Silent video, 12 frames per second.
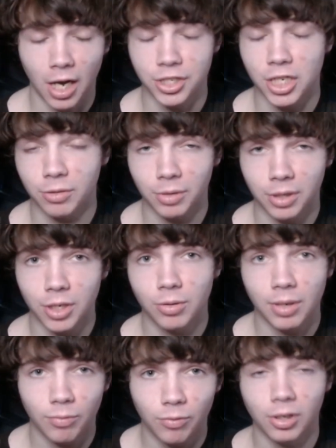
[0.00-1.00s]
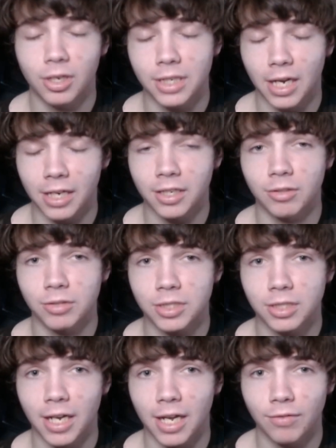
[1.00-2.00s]
I genuinely do. I'm full-on
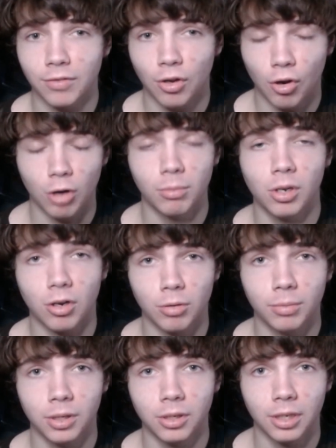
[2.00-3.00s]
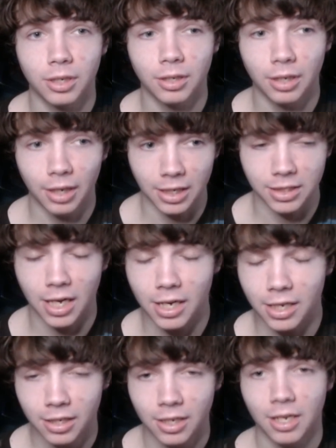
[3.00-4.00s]
diagnosed. I have horrible, horrible
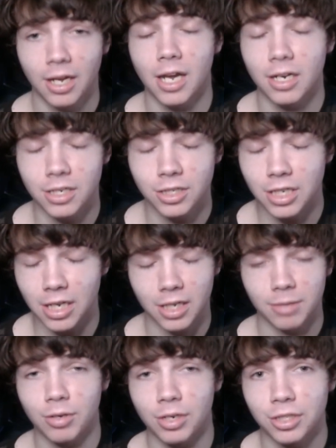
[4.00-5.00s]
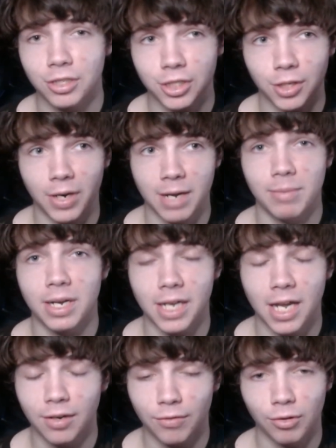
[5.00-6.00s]
anxiety, ADHD, and depression, so I am
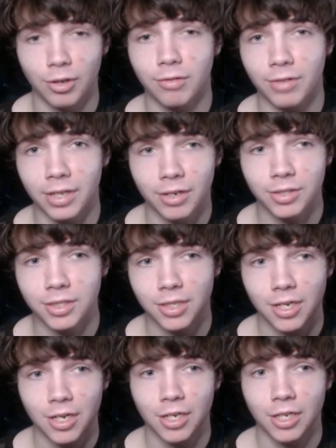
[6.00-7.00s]
medicated for all 3 of those.